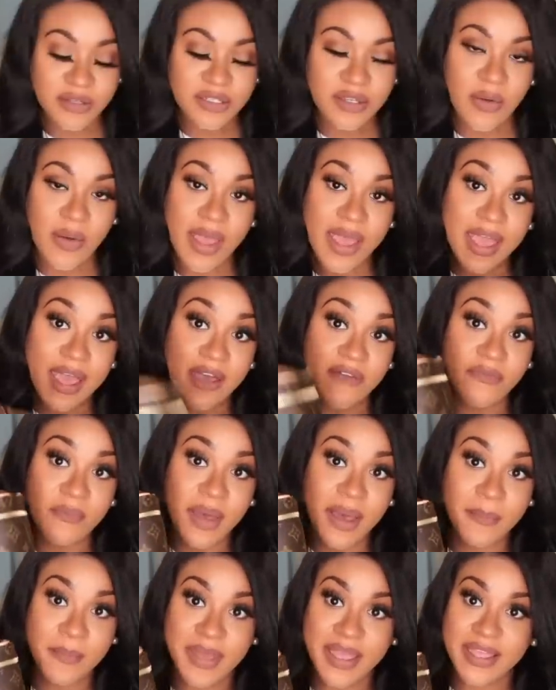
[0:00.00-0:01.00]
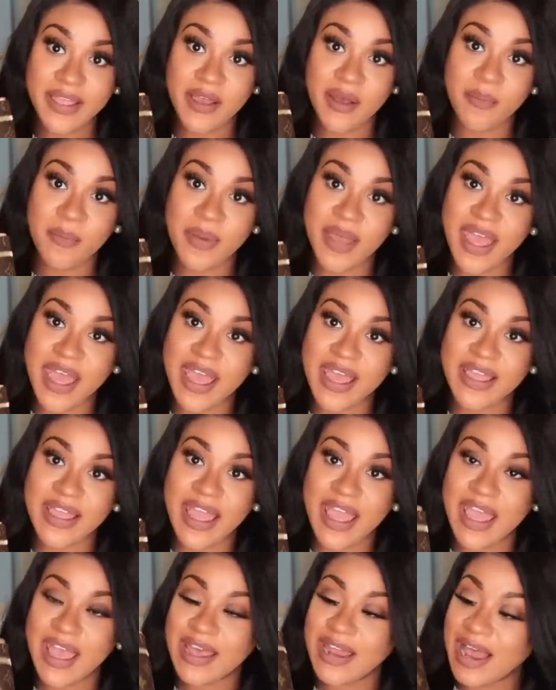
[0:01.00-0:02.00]
also have my makeup bag
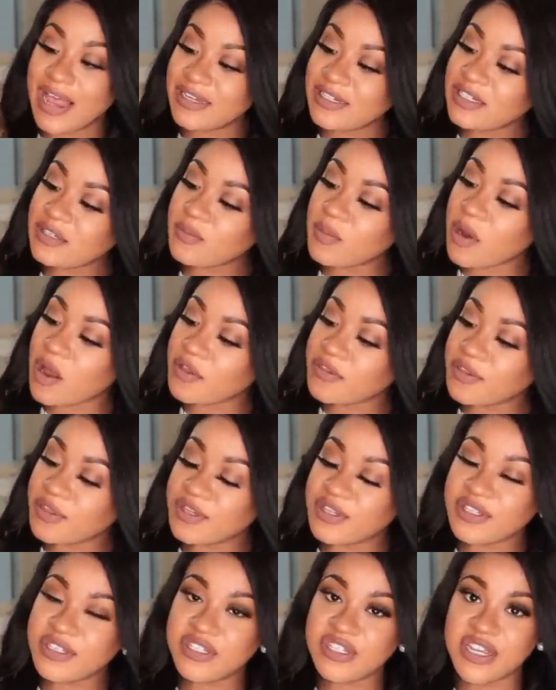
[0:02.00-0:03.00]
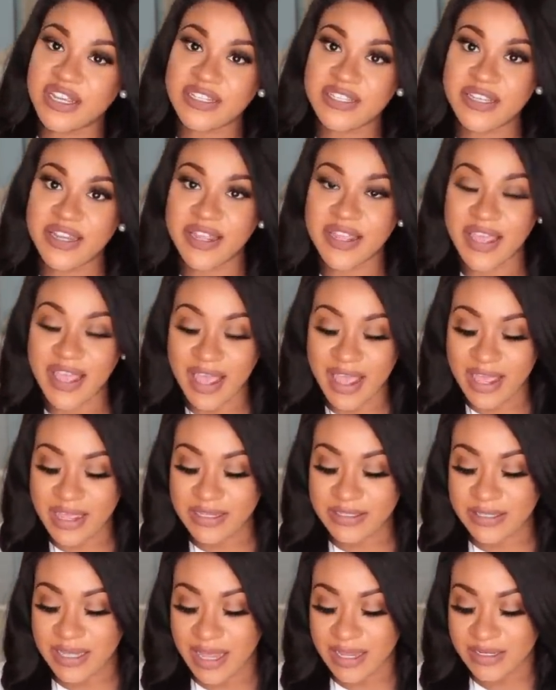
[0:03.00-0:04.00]
and I just brought this just in
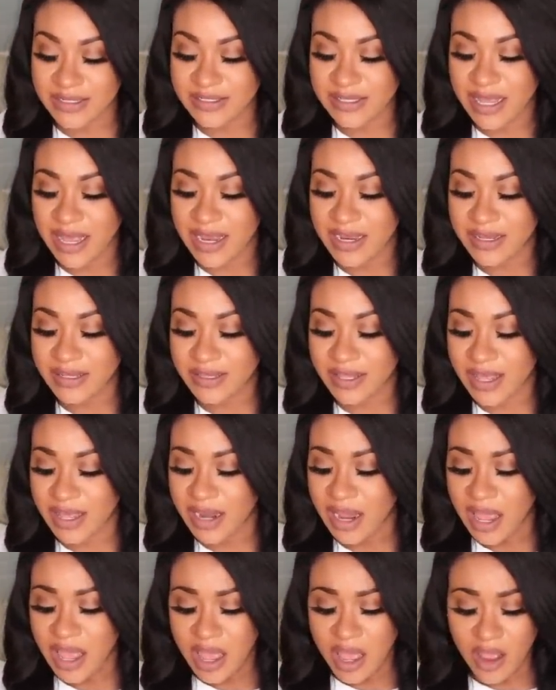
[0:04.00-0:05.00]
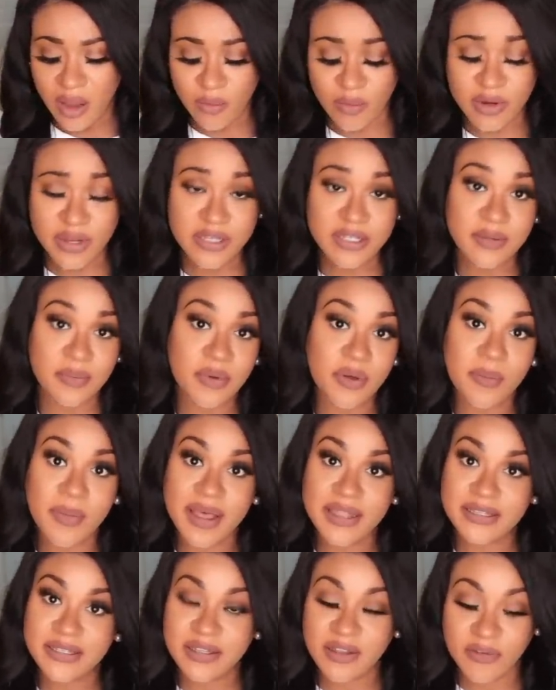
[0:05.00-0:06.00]
case I decided that I wanted to put
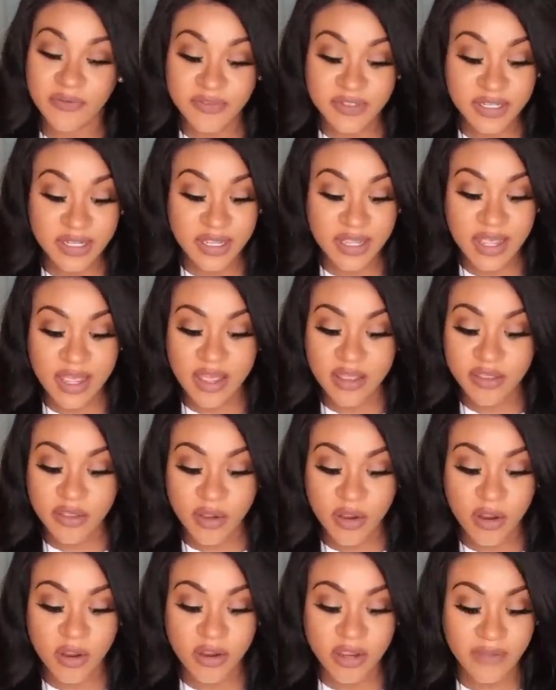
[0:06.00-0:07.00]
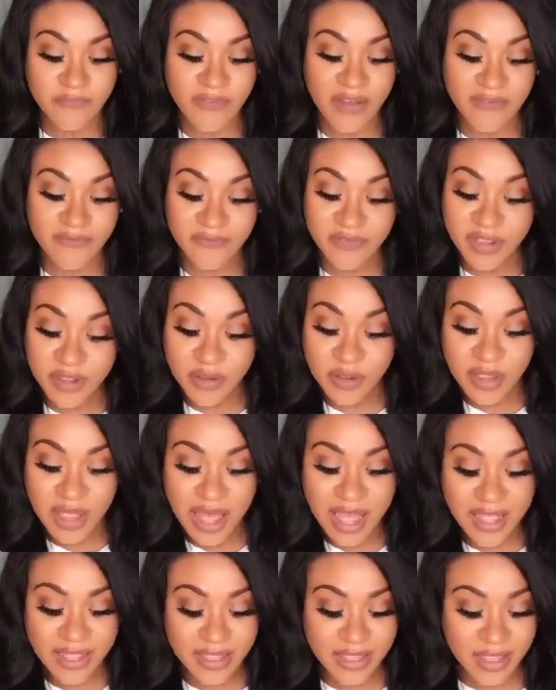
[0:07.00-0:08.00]
myself together if I feel
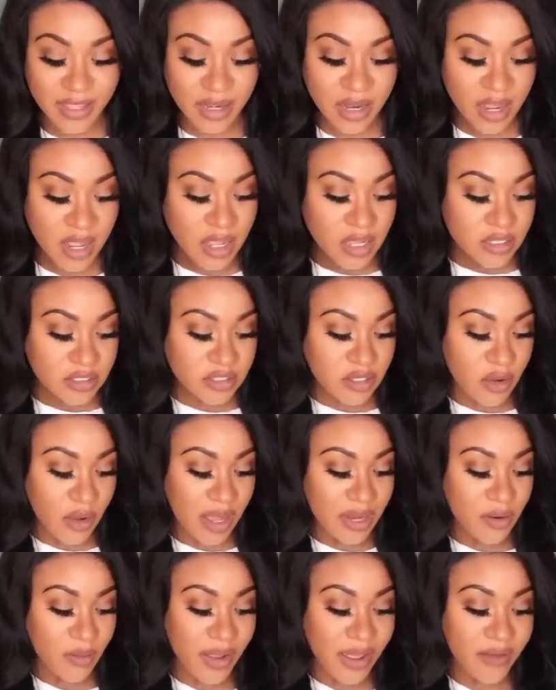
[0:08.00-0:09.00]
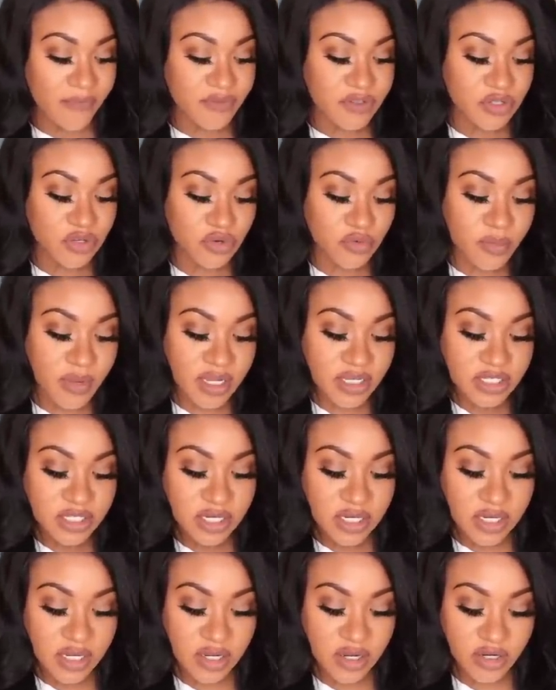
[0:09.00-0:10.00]
like it. So I don't have too much
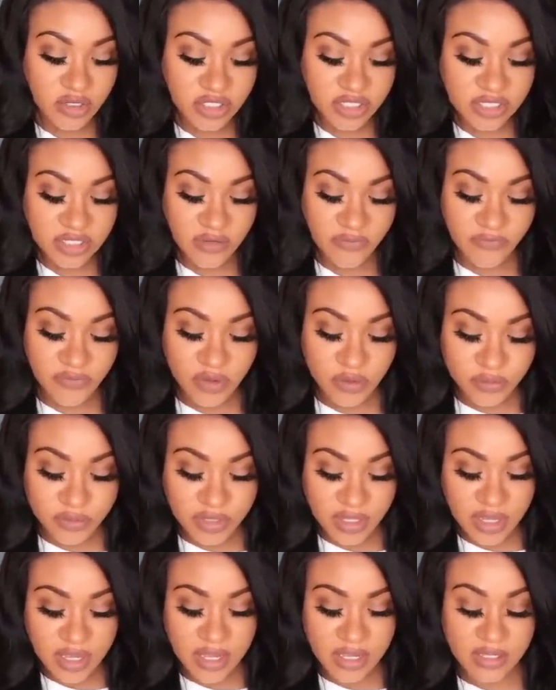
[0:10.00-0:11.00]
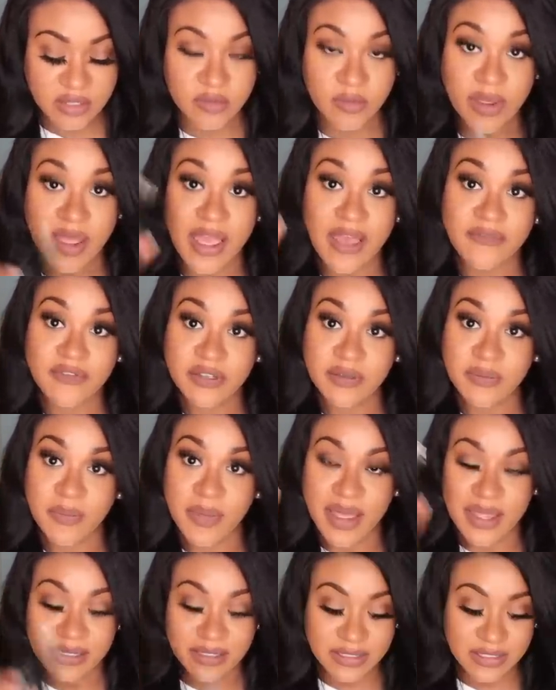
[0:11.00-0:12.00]
in here, just a few things. We have some
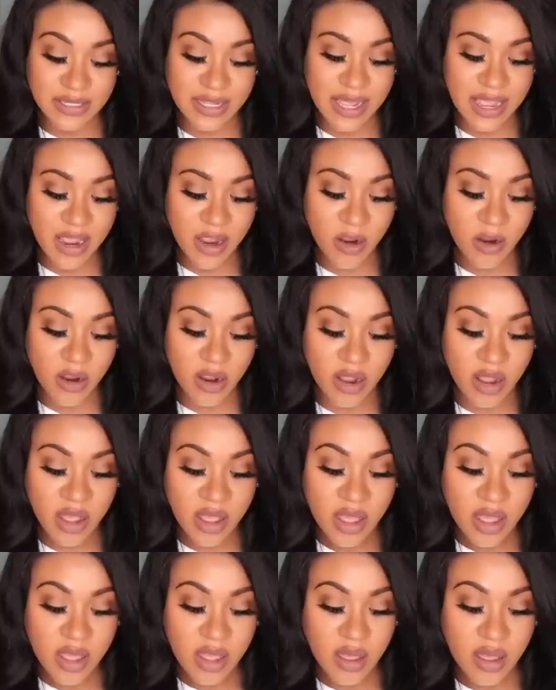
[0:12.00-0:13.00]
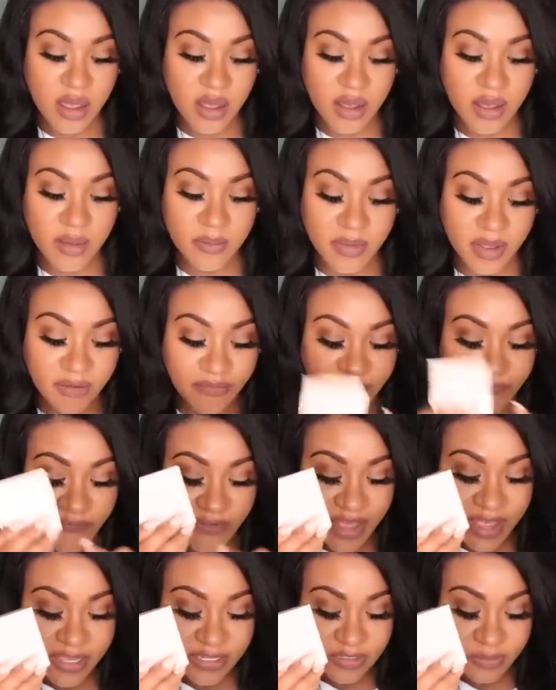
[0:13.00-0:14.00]
mascara, um, a
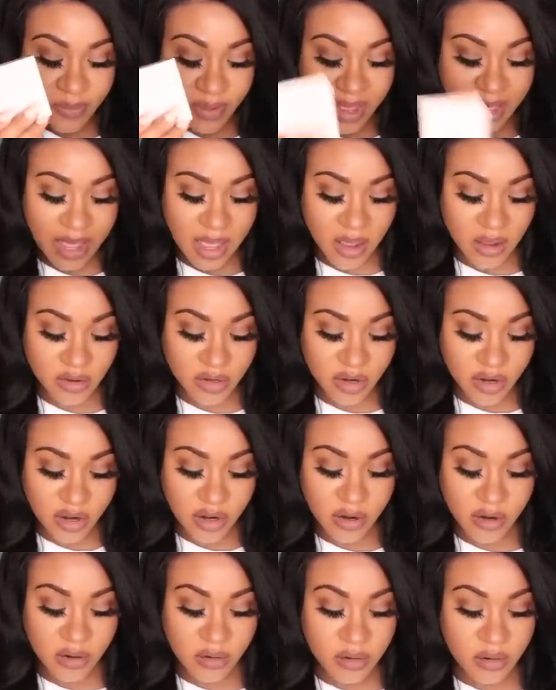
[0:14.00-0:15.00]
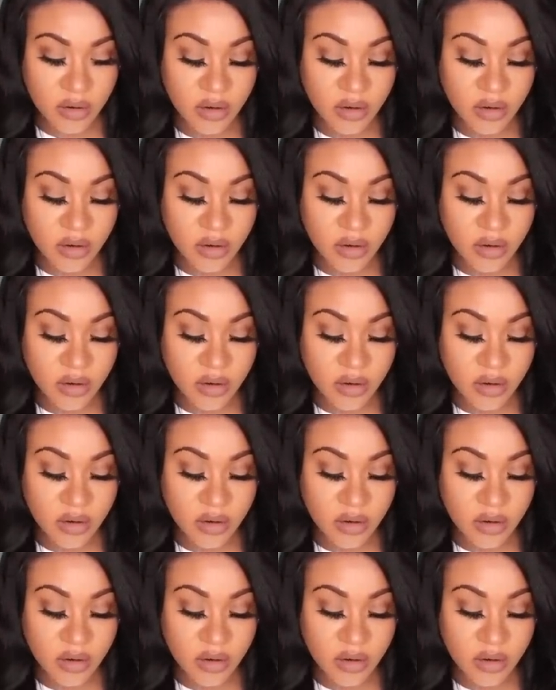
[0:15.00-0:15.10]
face powder,